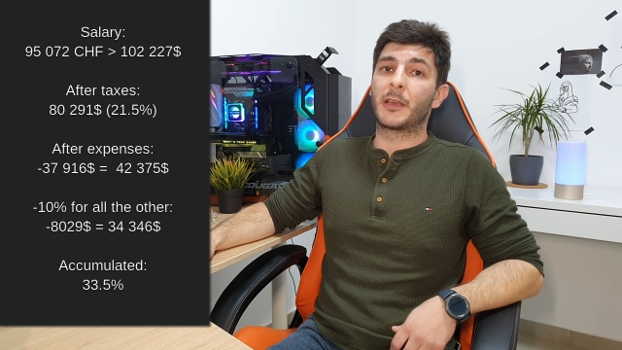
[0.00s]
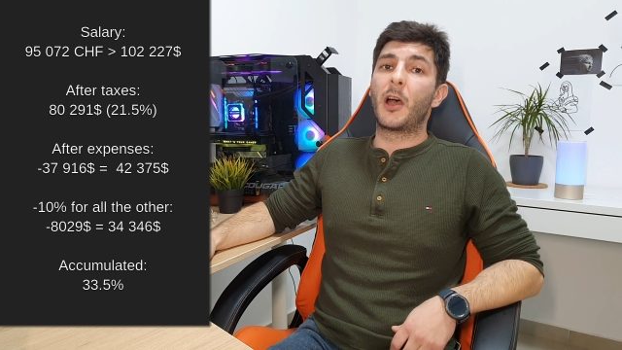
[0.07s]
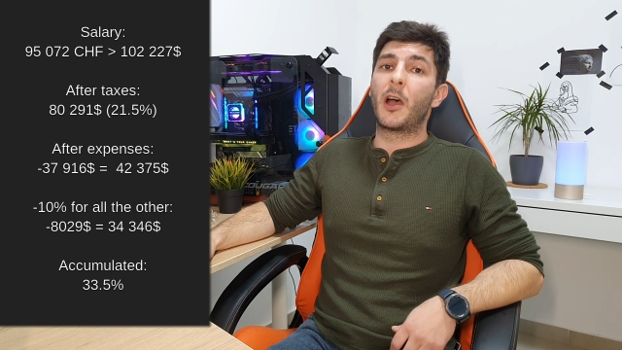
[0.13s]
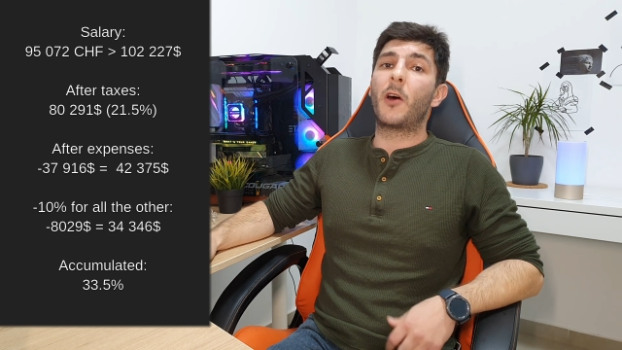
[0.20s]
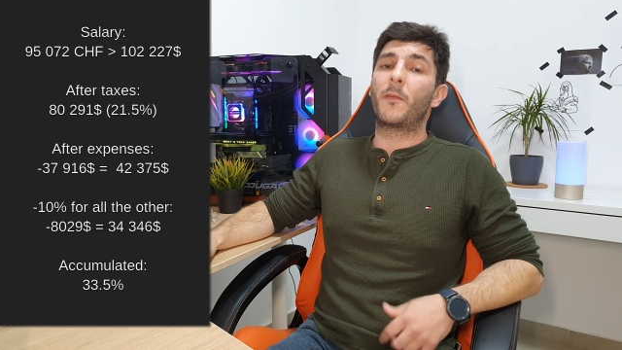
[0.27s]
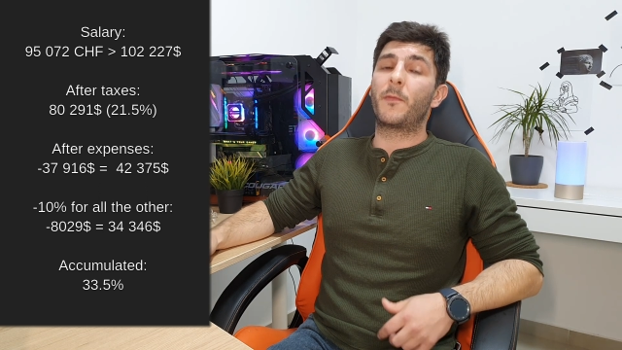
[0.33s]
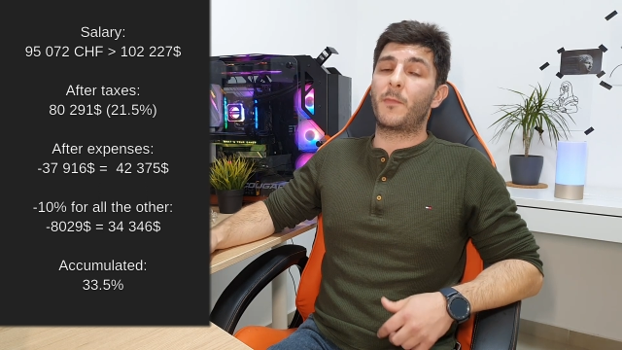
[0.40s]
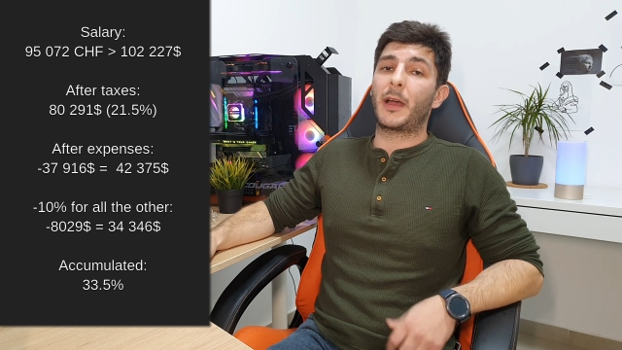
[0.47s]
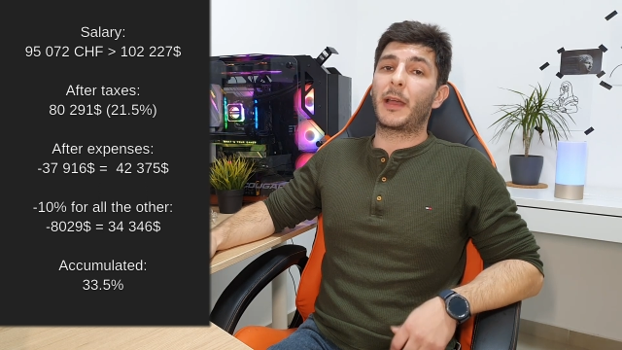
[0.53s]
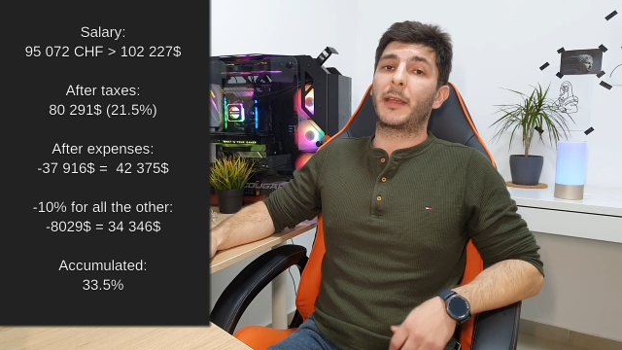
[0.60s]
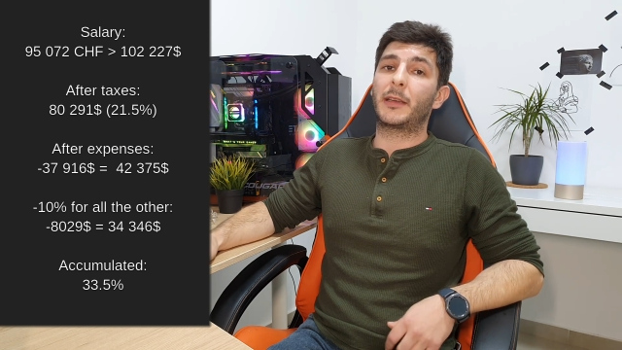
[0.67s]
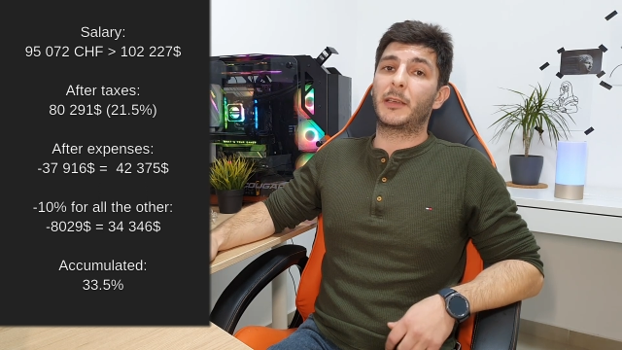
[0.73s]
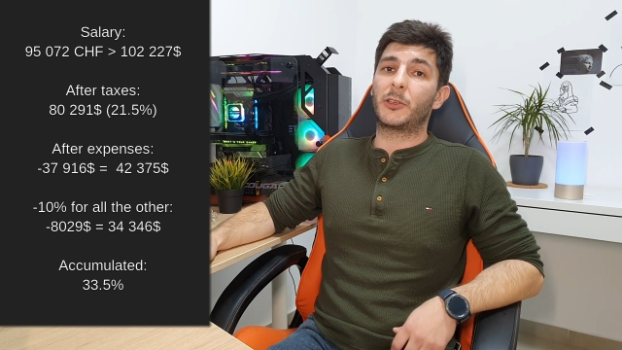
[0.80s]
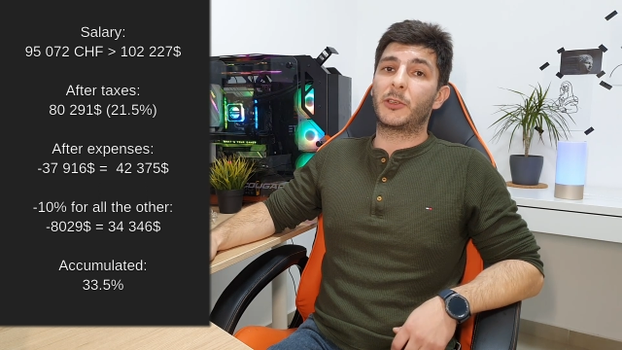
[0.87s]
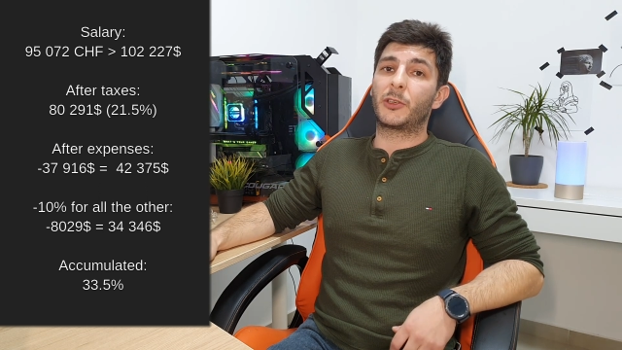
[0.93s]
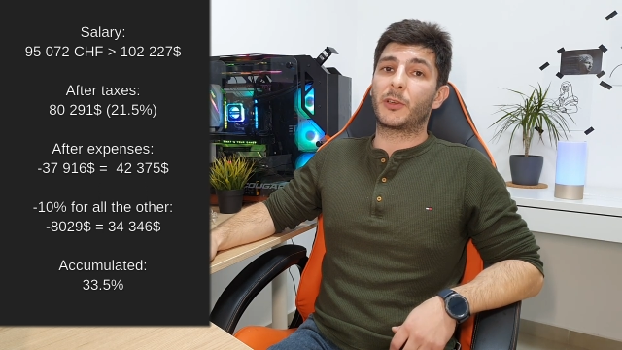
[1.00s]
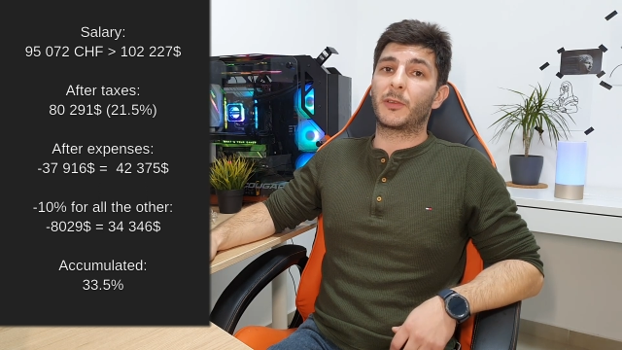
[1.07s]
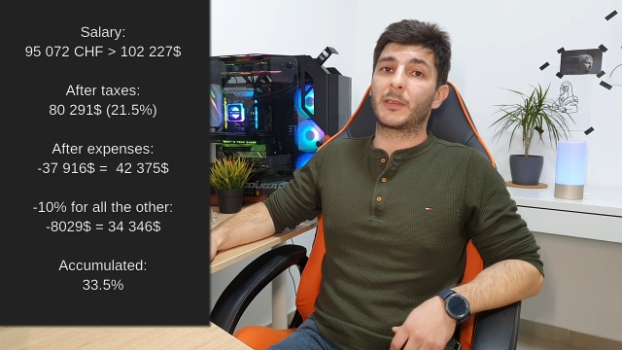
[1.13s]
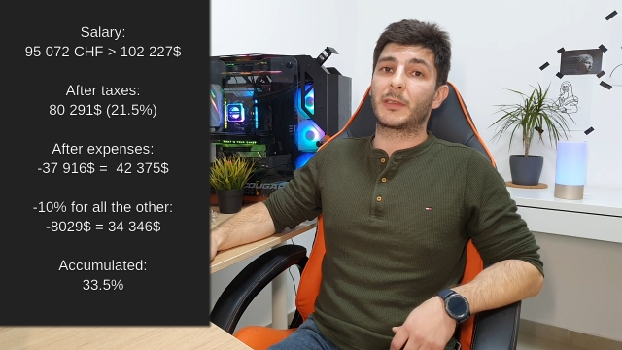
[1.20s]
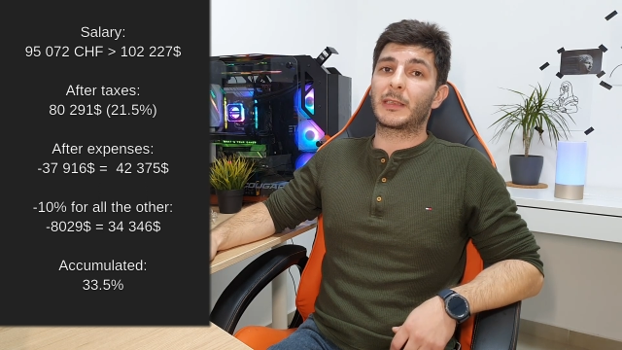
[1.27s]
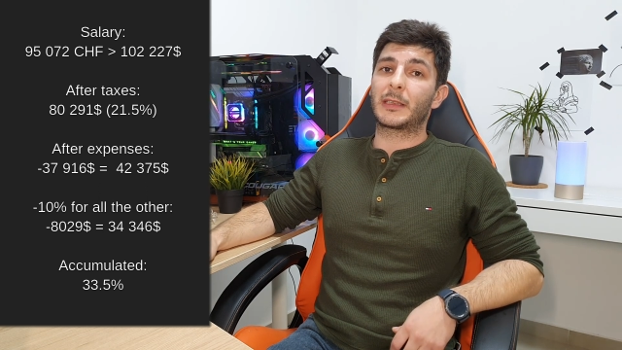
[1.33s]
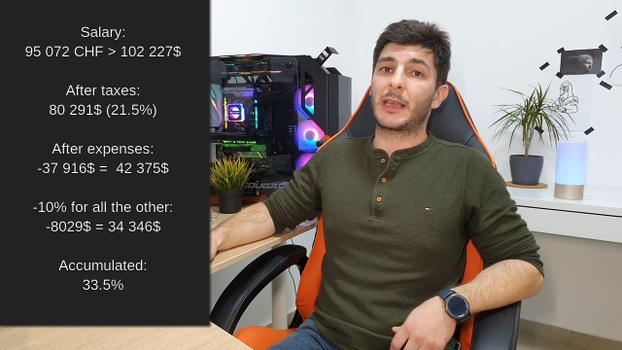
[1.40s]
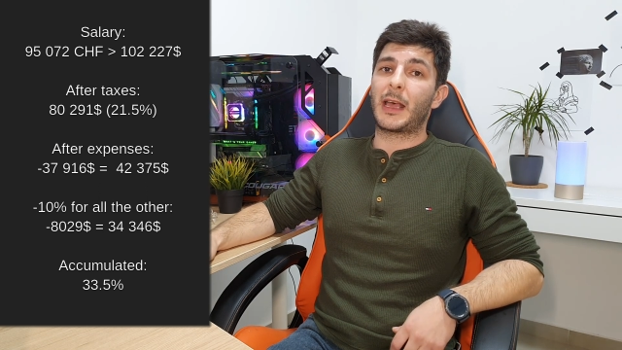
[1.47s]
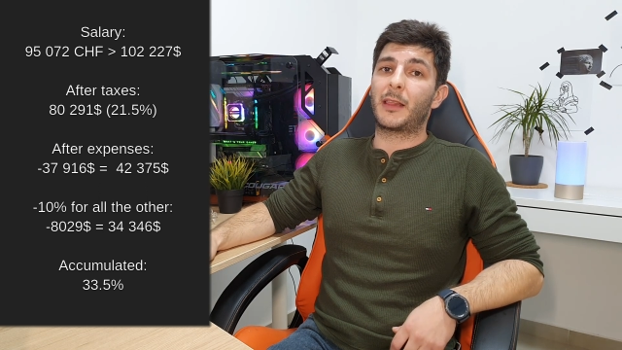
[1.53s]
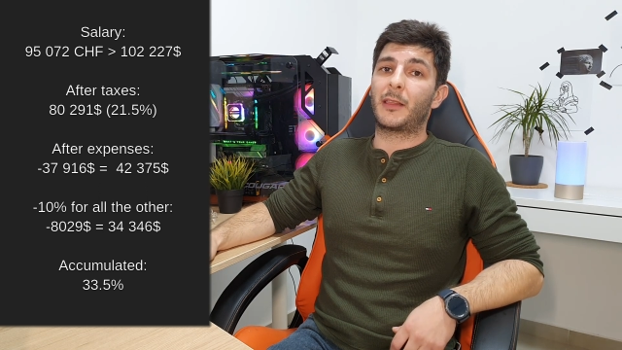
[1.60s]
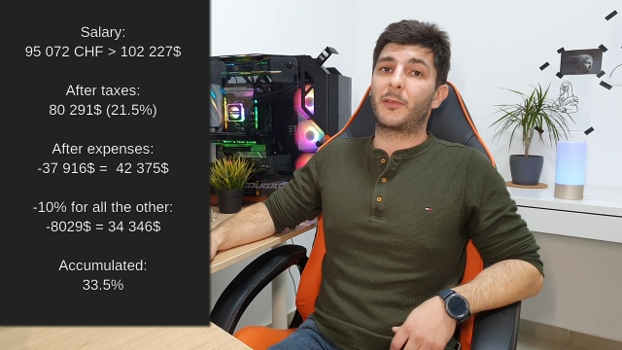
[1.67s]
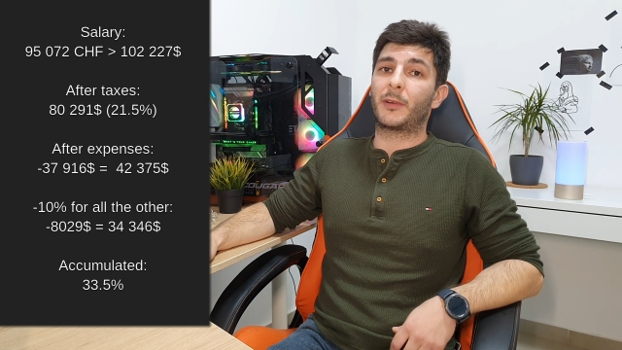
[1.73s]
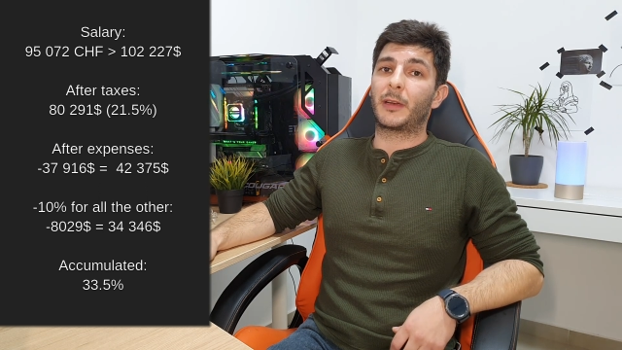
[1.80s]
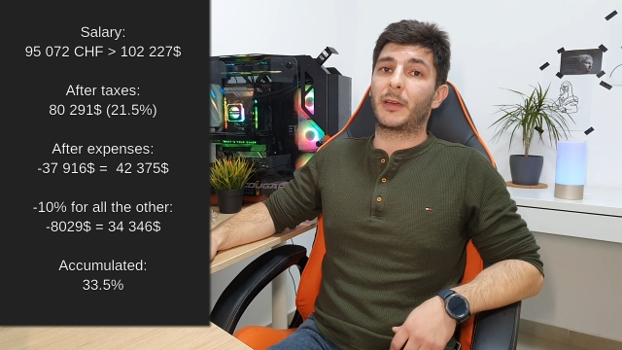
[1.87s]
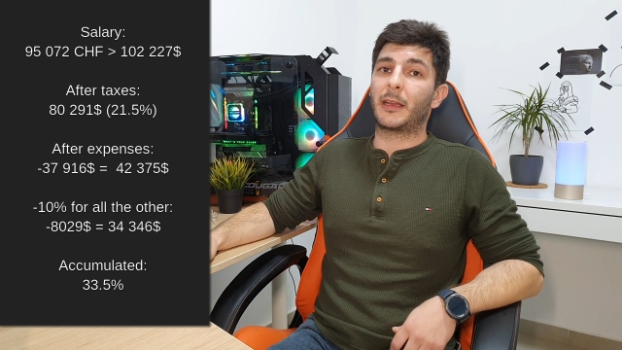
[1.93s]
of my initial
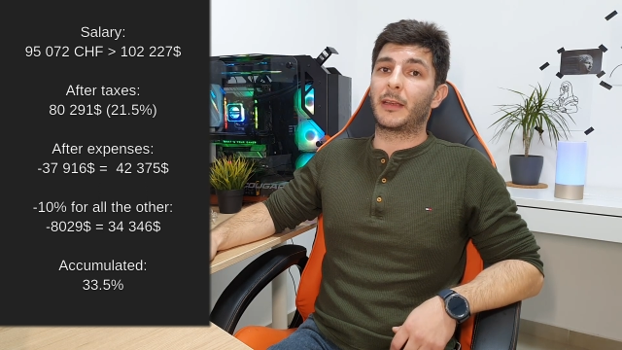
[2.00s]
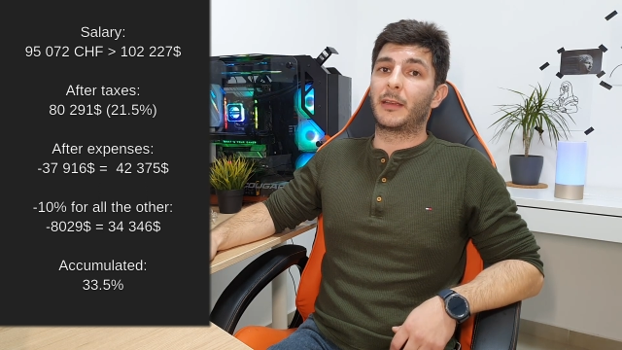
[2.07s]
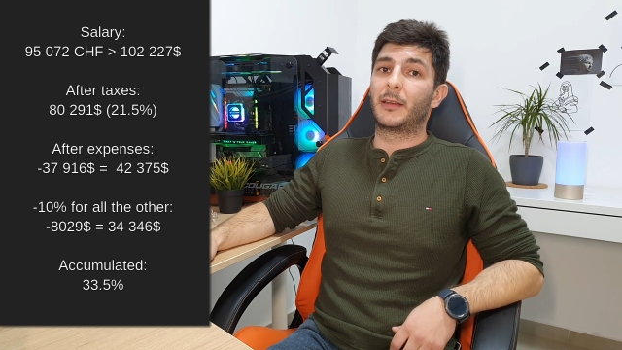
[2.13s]
salary.